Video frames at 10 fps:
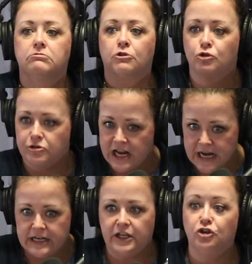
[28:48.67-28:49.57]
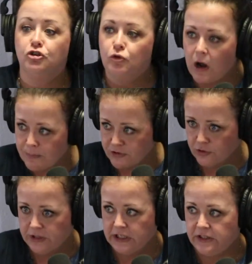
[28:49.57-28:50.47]
creating new
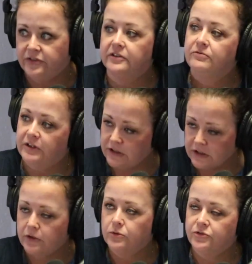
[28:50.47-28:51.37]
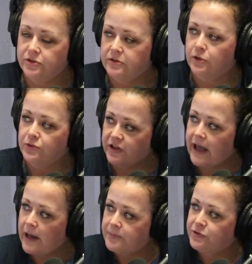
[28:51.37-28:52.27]
opportunities and filling those
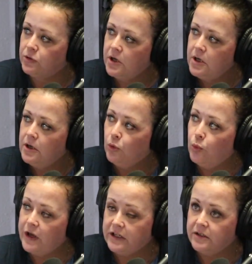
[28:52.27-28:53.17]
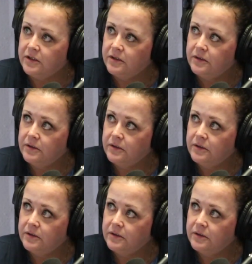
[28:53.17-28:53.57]
gaps when